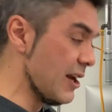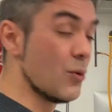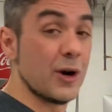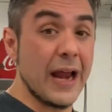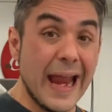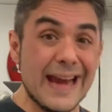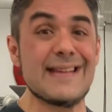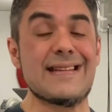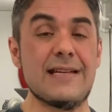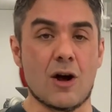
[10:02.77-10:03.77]
and we're at
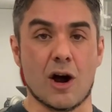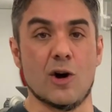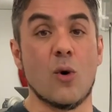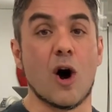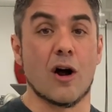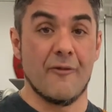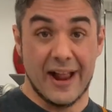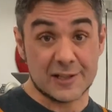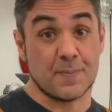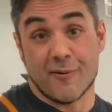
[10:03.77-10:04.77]
18 ROR.
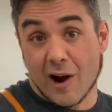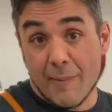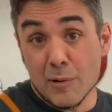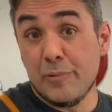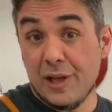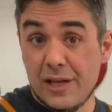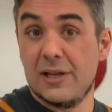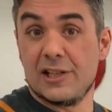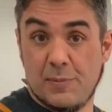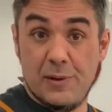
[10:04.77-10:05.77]
That's probably,
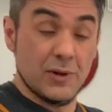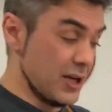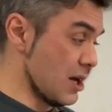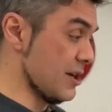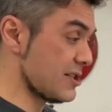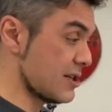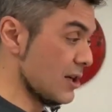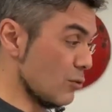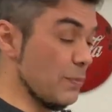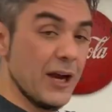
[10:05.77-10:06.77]
to be really honest,
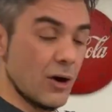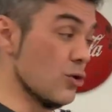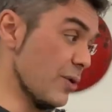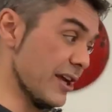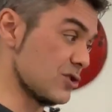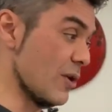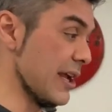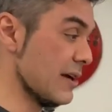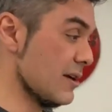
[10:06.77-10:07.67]
will be our, oh, we hit 20.